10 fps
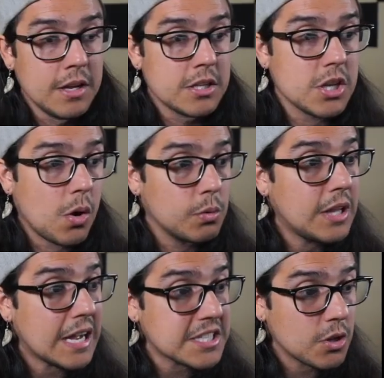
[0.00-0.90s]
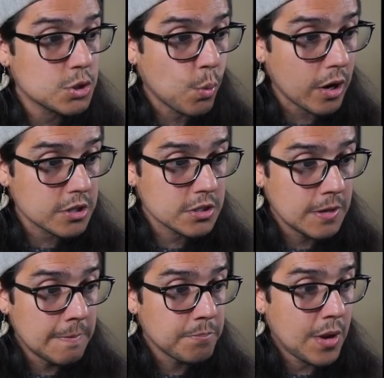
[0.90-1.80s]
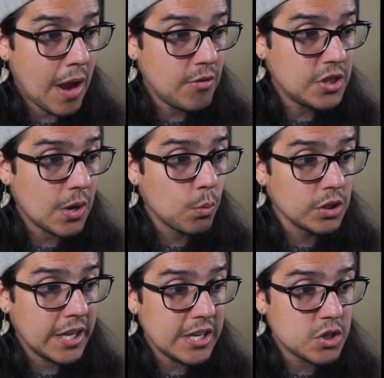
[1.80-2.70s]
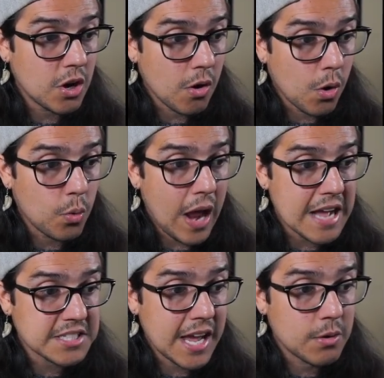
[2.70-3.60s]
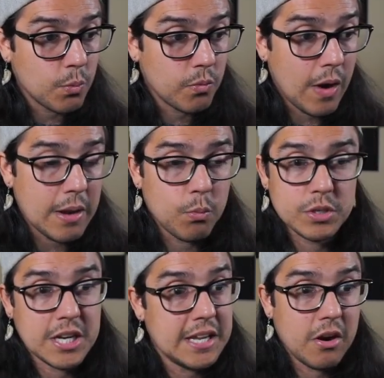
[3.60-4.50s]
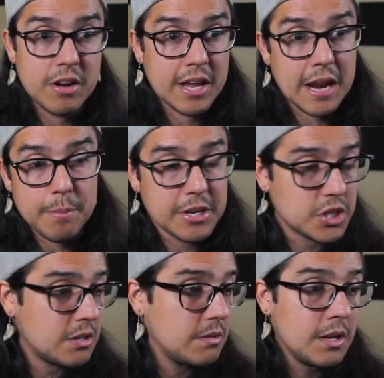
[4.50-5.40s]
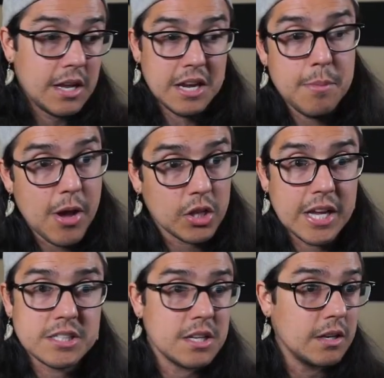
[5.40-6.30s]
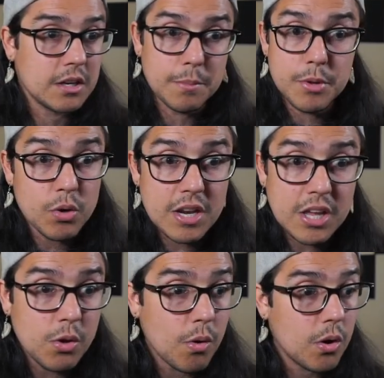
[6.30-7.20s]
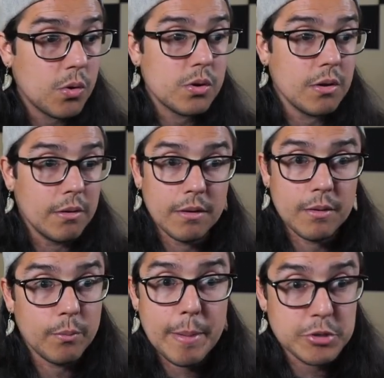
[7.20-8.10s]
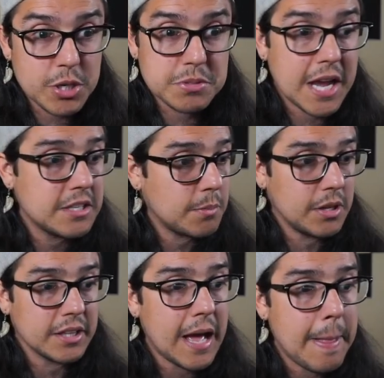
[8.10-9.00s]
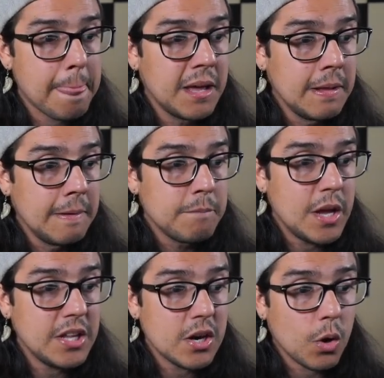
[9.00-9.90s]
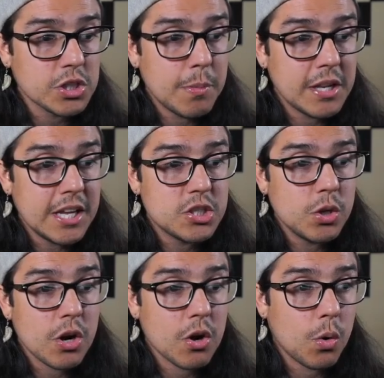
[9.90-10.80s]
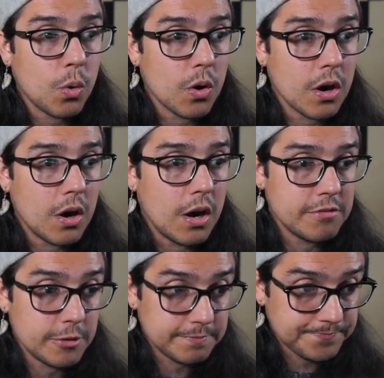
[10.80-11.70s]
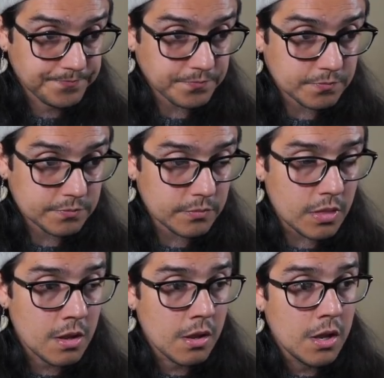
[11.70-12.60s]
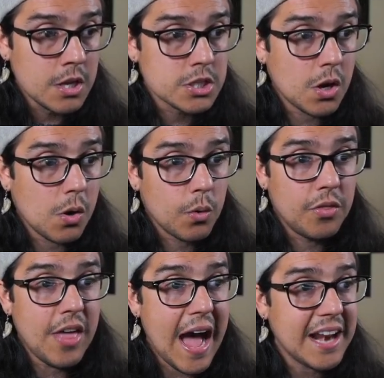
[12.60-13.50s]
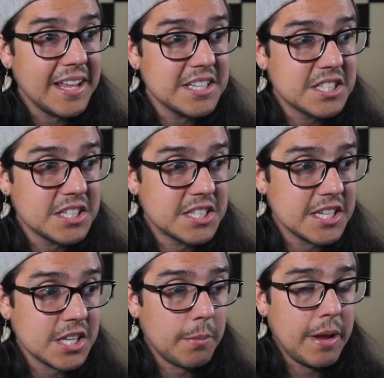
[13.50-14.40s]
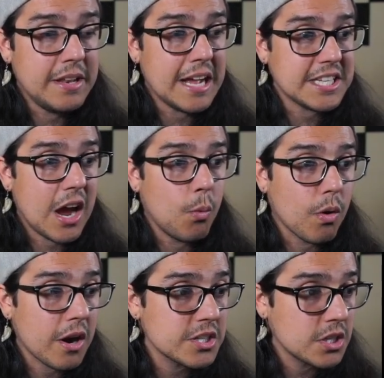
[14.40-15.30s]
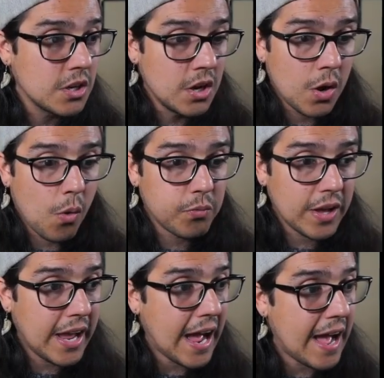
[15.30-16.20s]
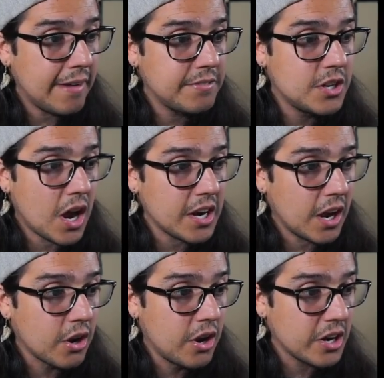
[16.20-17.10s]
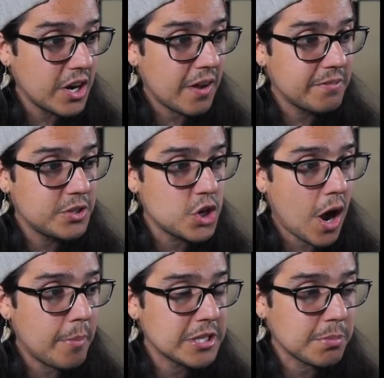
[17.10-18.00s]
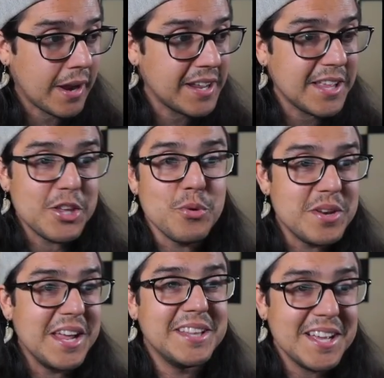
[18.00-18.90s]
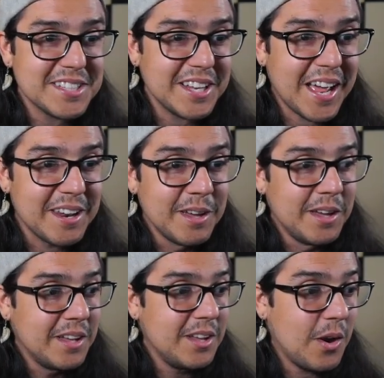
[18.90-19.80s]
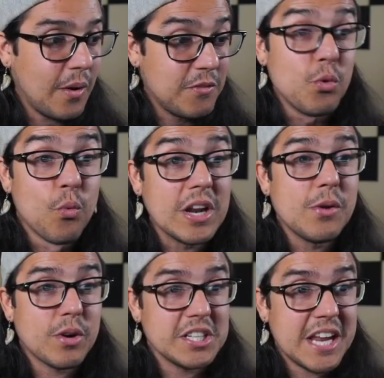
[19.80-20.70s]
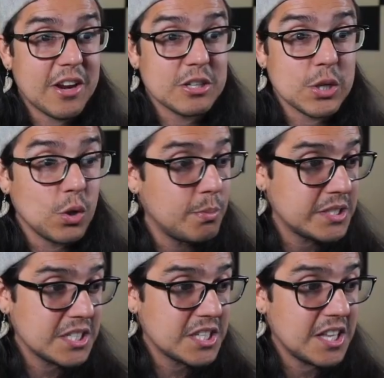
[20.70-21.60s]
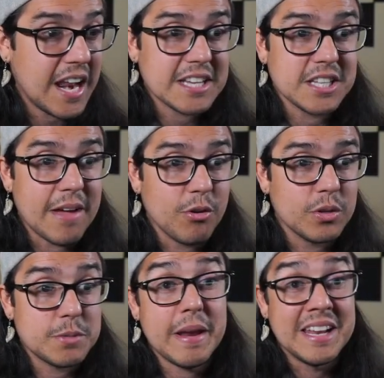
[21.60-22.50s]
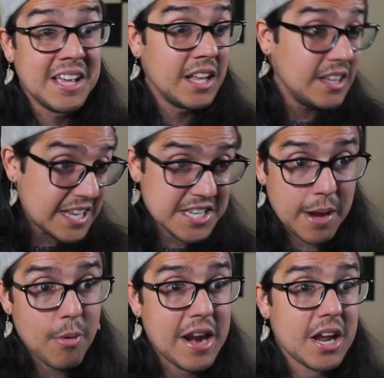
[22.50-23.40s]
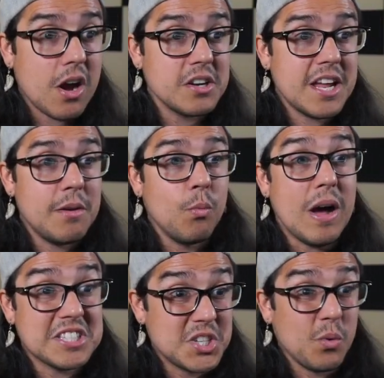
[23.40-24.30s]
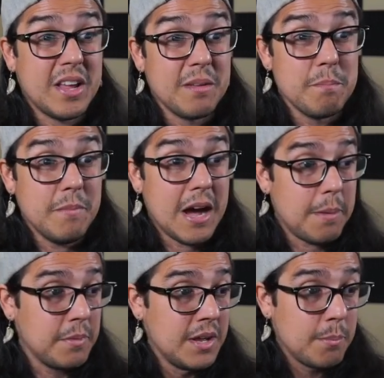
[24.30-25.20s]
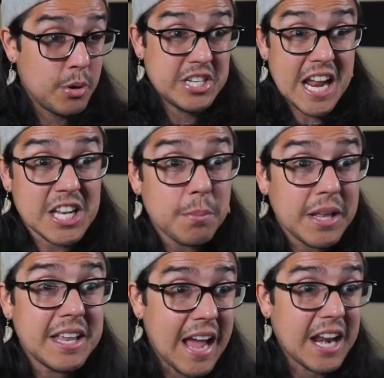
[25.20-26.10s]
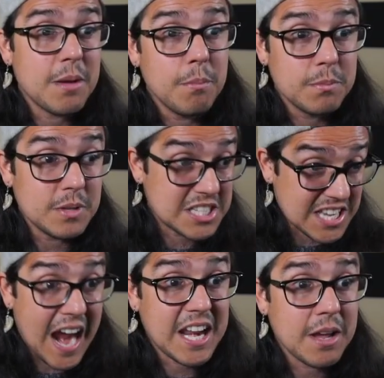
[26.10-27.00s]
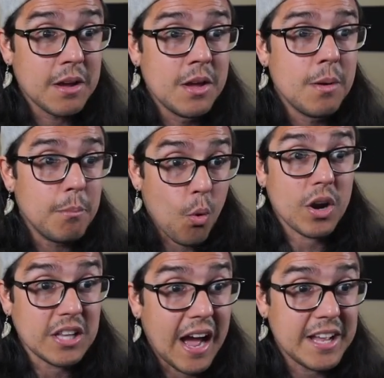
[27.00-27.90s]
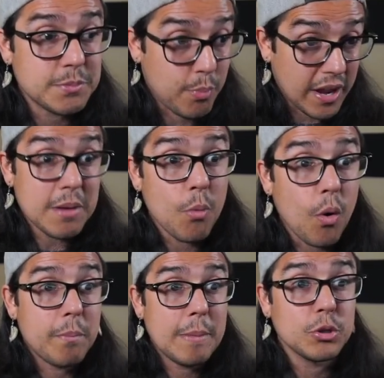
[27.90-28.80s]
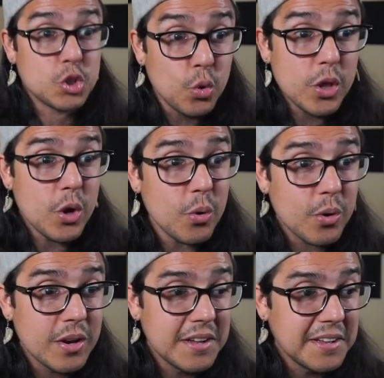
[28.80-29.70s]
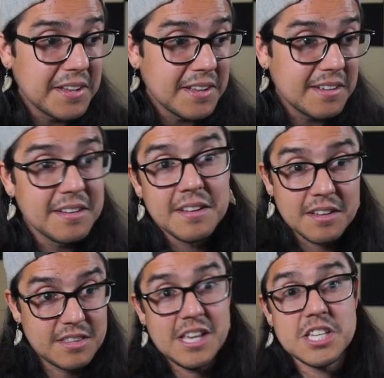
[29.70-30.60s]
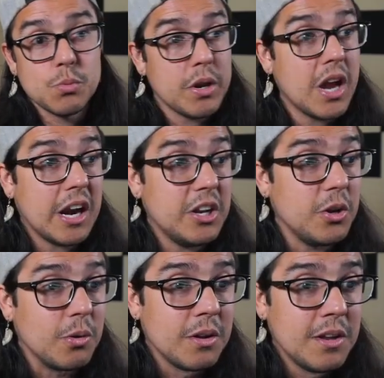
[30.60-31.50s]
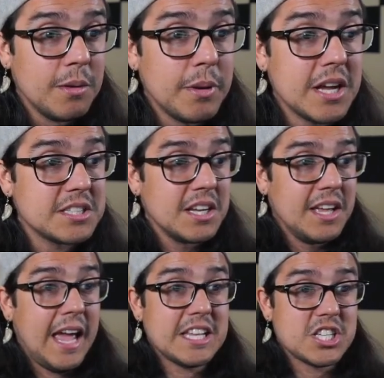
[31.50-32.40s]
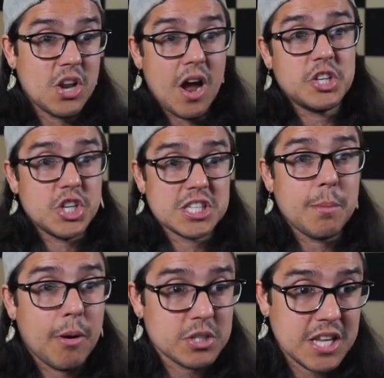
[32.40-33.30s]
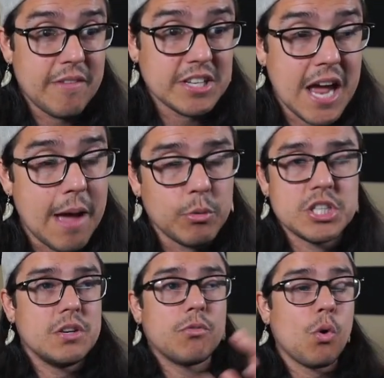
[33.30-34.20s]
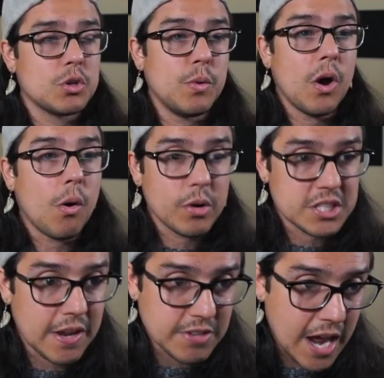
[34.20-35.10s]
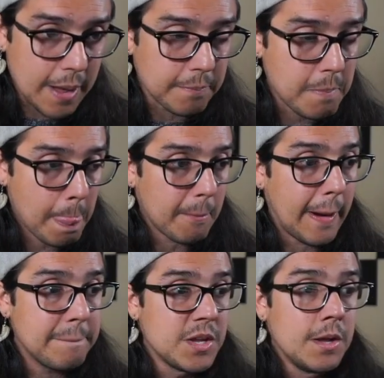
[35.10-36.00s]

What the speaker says: So that's how this works. Everything will lead to your owned asset, right? Which I already kind of mentioned, an email list, a community you own, a membership site, something like that. And then ultimately to your core offer. So that is the system, and that's how it works. Hopefully I've done a good enough job explaining that you need this, and that, you know, if you really want to take your solo business to the next level and spend less time writing content while still predictably getting and signing more clients, bringing more people to you, this is what you got to do. Because it's not just about saving time, which of course we all want to save time, right?